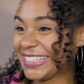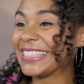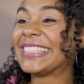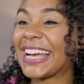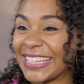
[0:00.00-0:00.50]

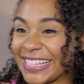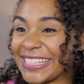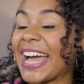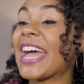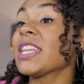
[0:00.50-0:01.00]
Yeah, yeah,
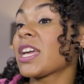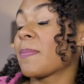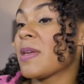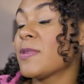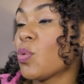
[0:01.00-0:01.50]
yeah. And like
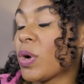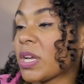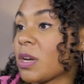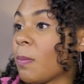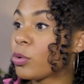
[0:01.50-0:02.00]
maybe you want to
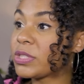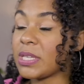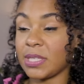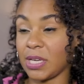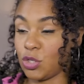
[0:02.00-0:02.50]
get a
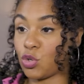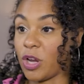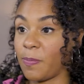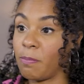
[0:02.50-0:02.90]
multi-city trip.